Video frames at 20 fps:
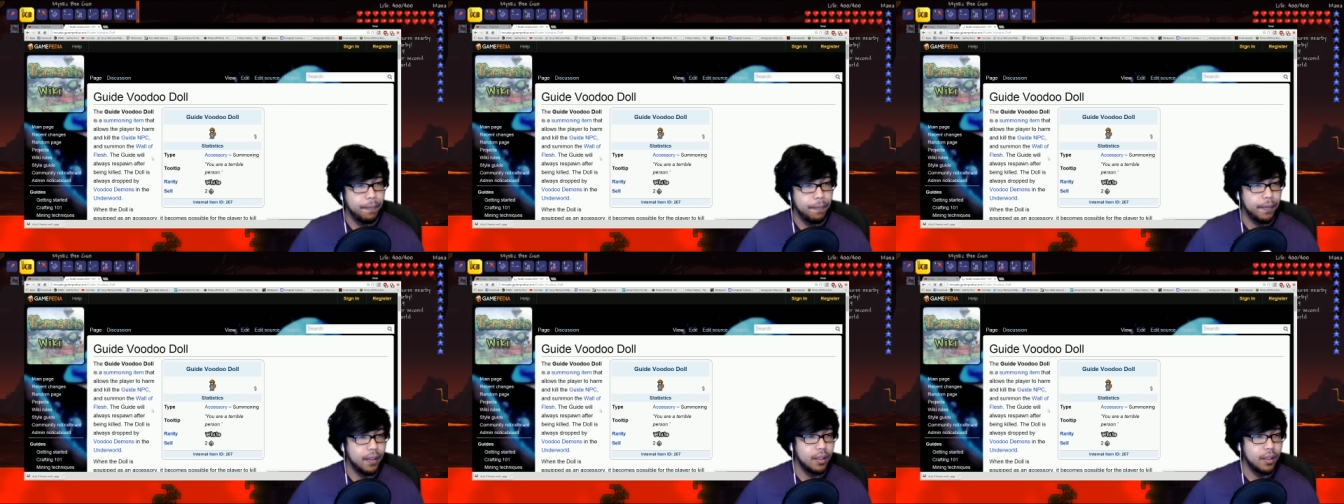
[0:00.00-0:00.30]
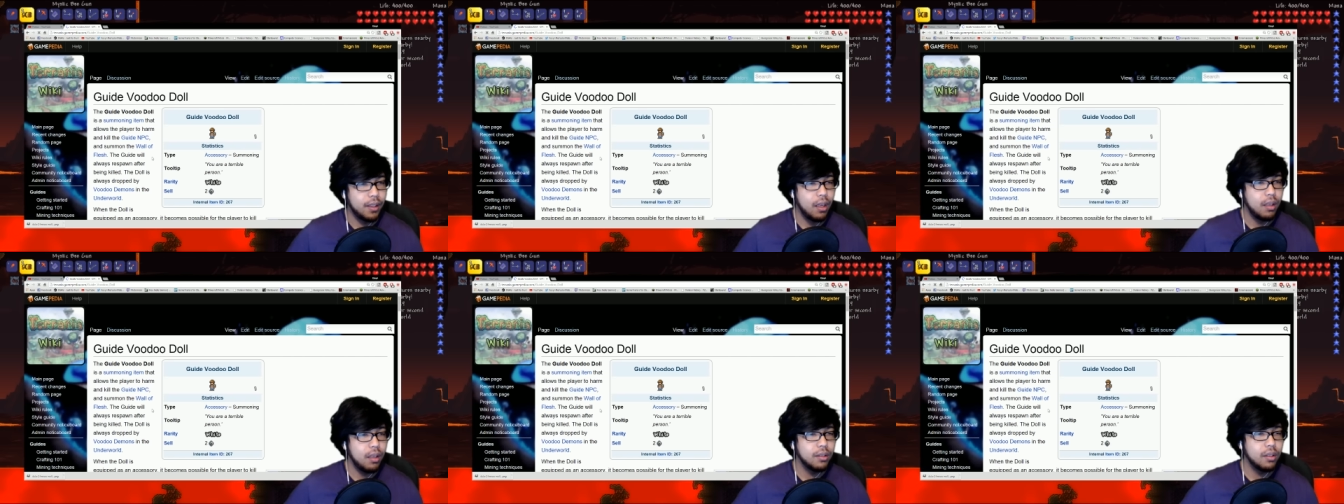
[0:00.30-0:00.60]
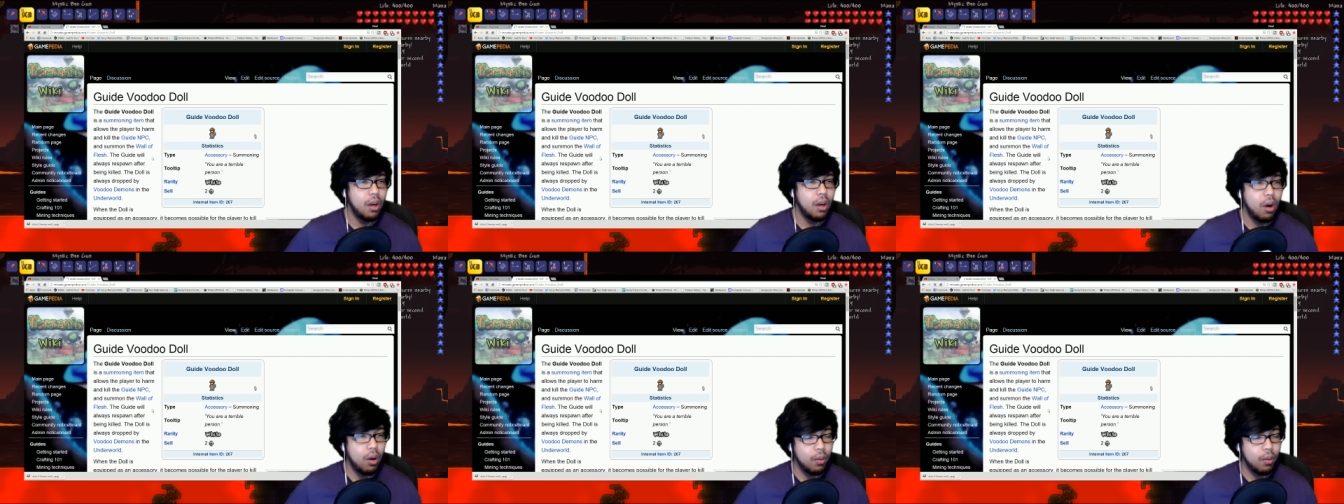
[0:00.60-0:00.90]
the doll is
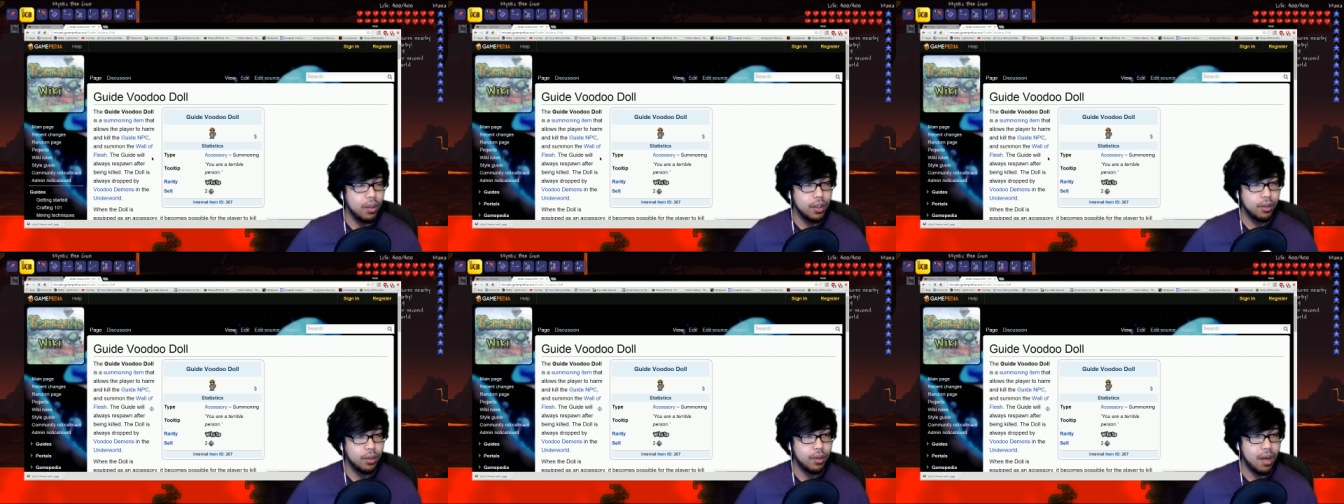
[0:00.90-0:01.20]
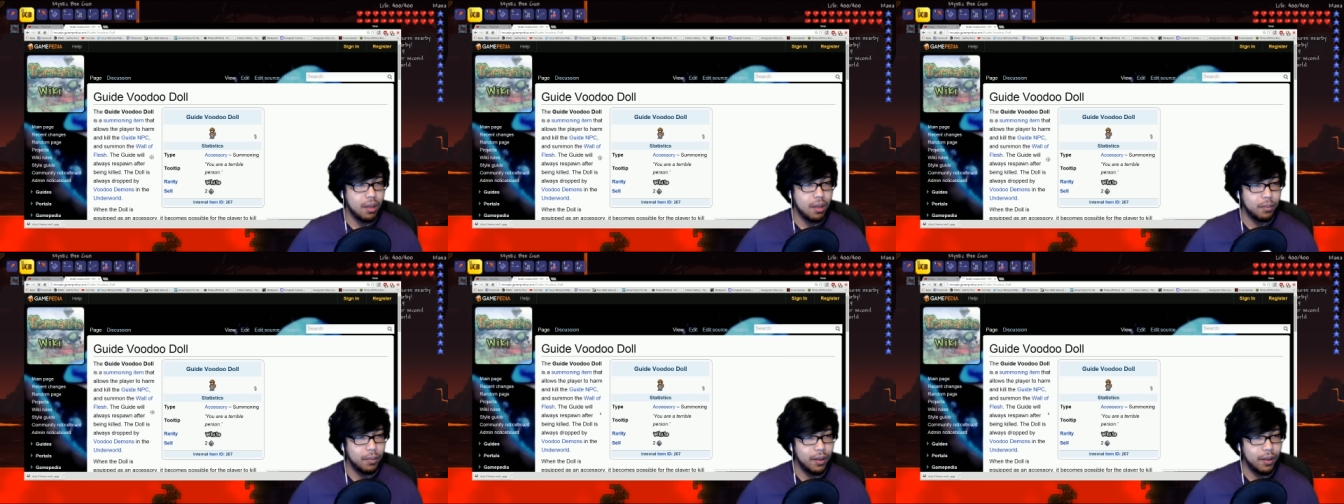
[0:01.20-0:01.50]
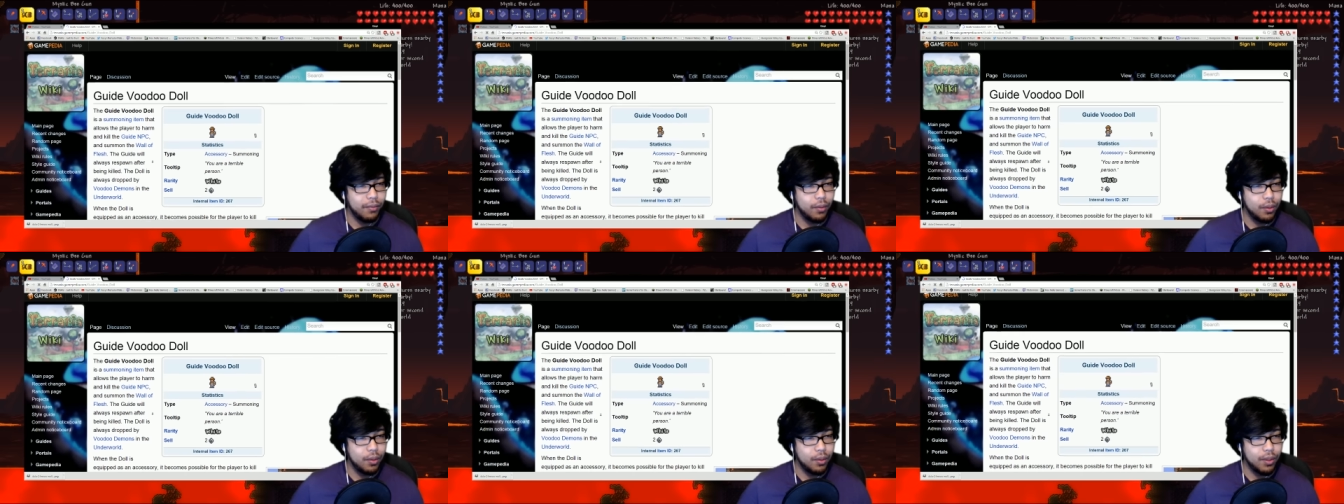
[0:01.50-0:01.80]
always dropped by
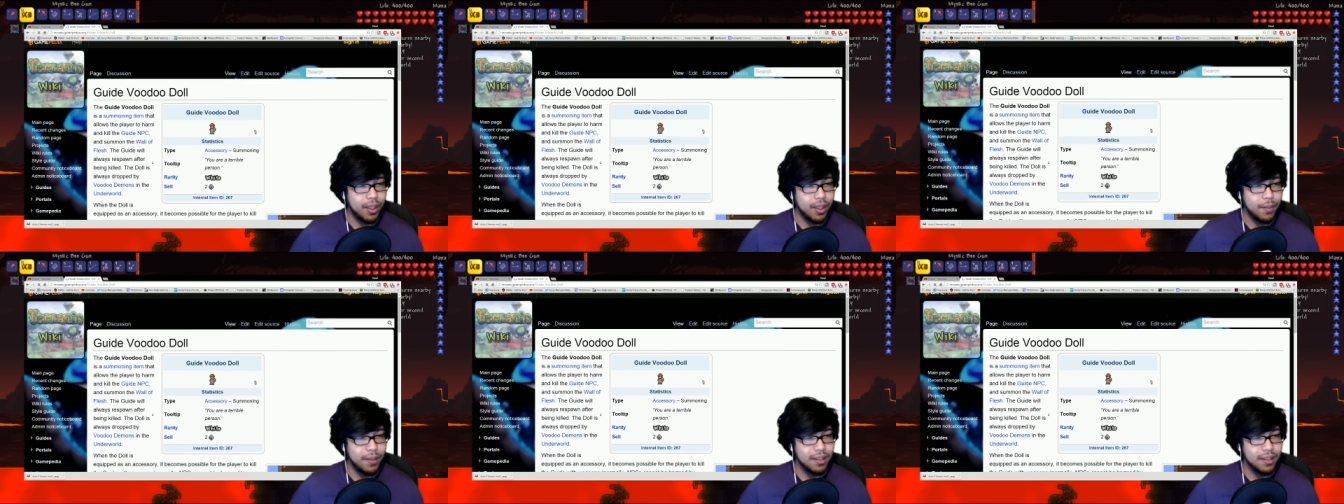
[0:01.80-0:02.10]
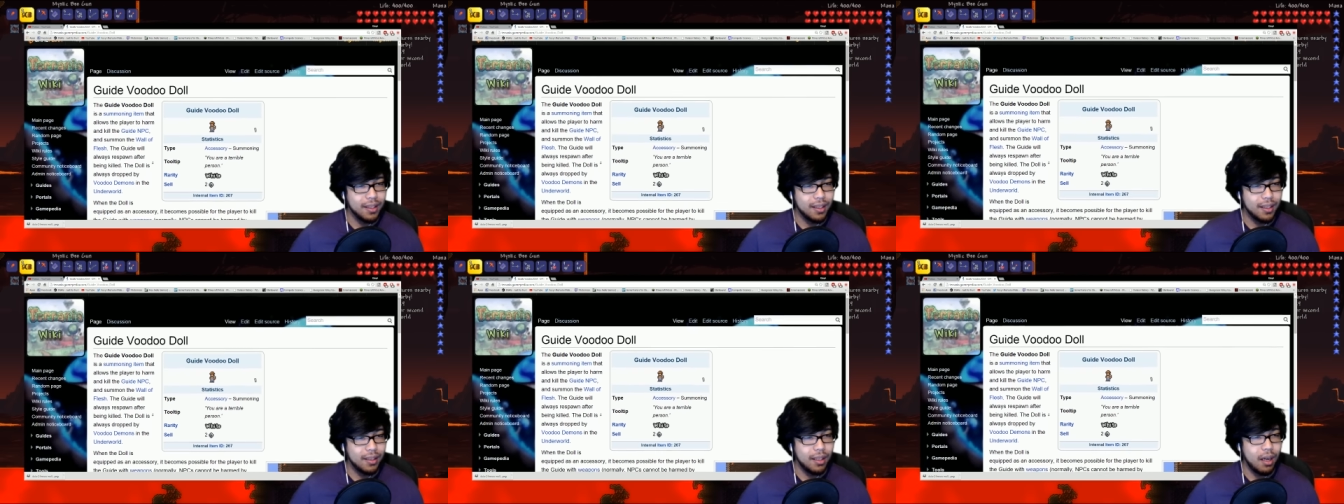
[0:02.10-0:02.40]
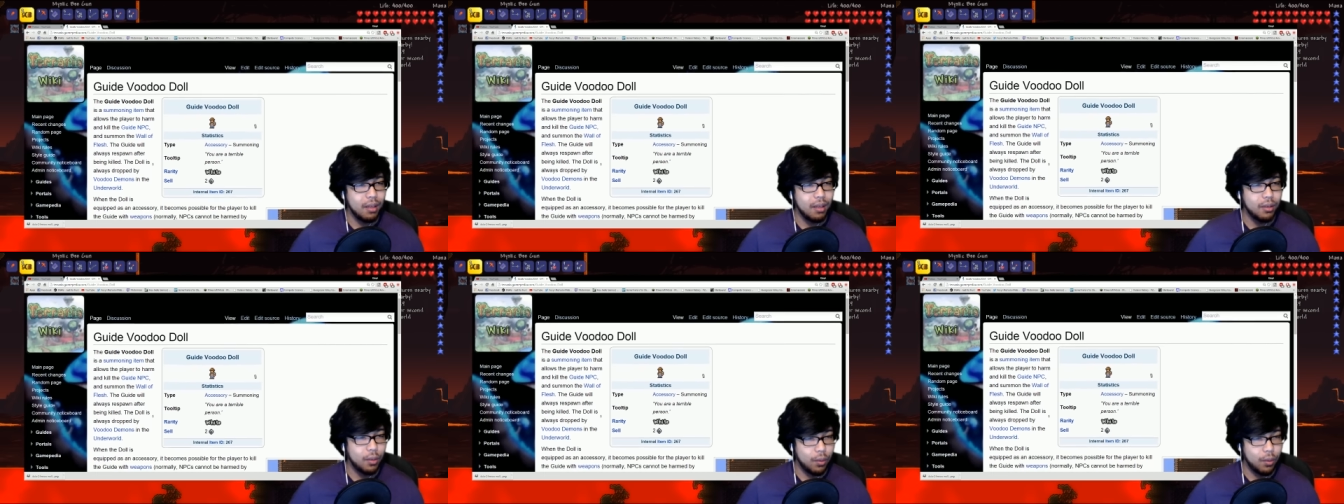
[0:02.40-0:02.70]
voodoo demons in the
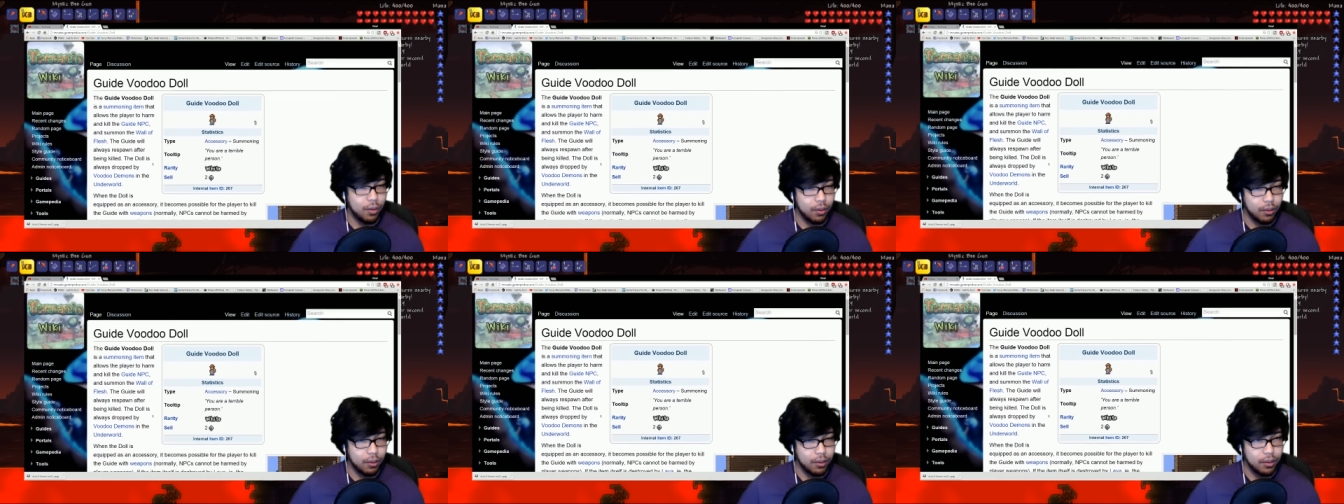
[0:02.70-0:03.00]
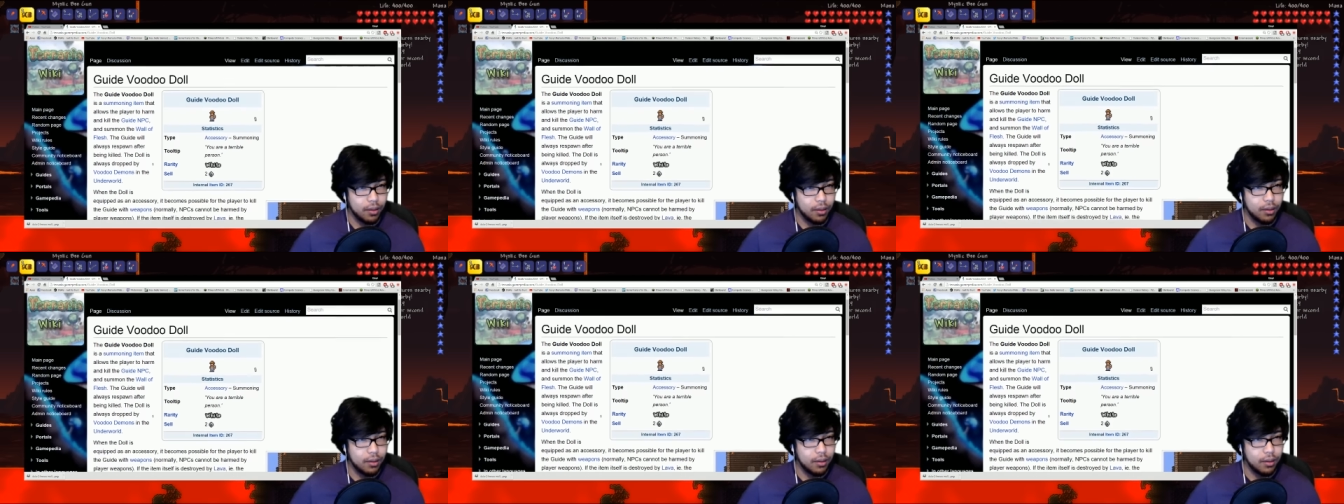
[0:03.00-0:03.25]
underworld.